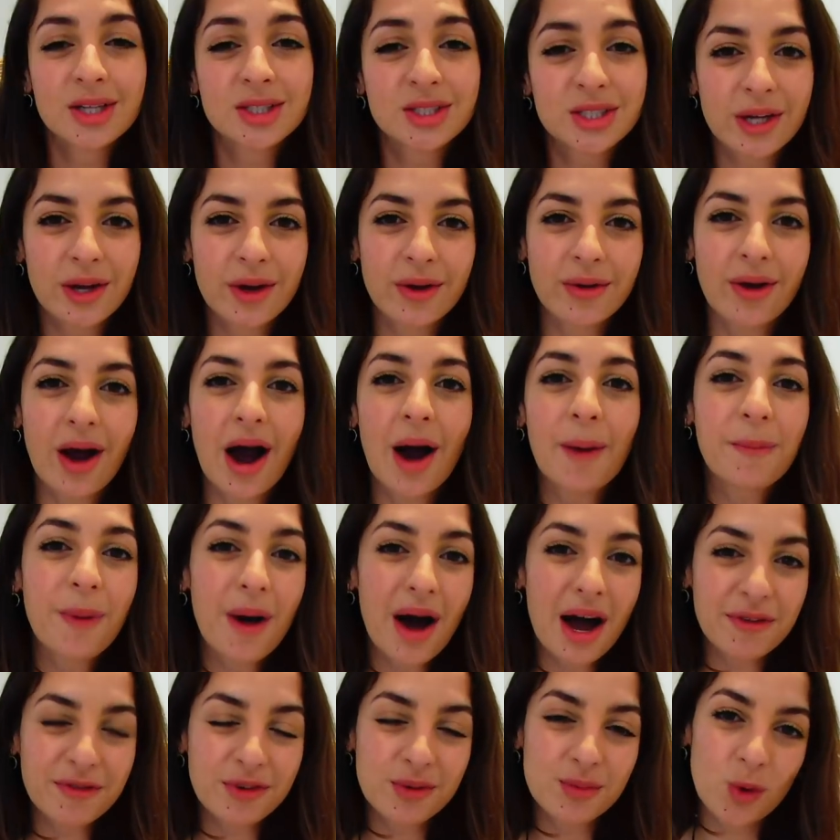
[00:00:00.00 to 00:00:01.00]
So
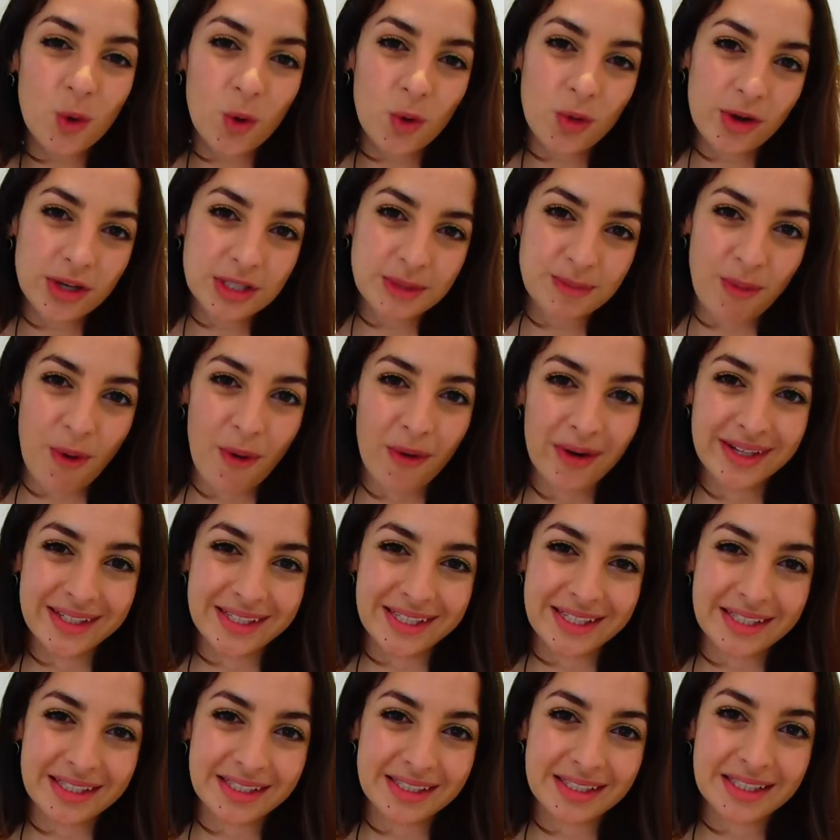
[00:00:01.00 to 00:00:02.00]
apart from all those
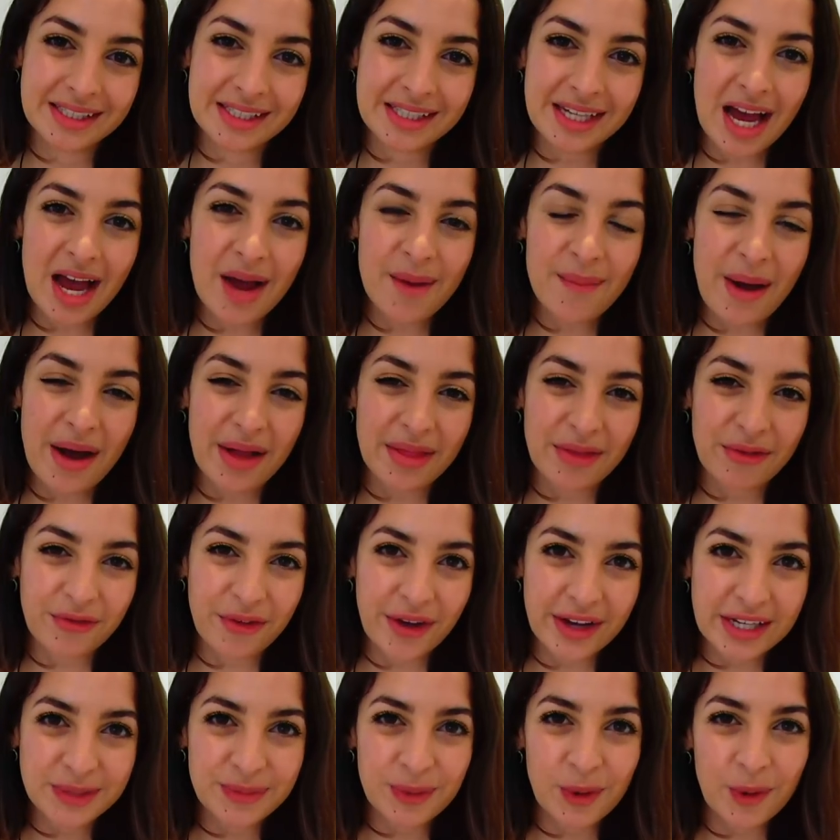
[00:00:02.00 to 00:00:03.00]
pointers about
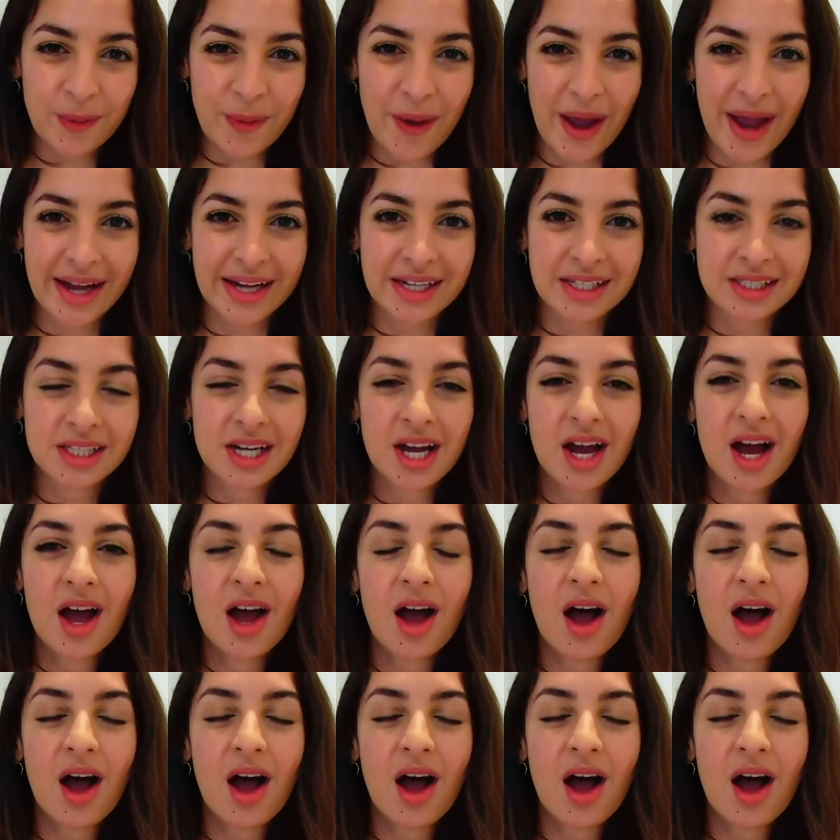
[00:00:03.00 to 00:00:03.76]
the Facebook page,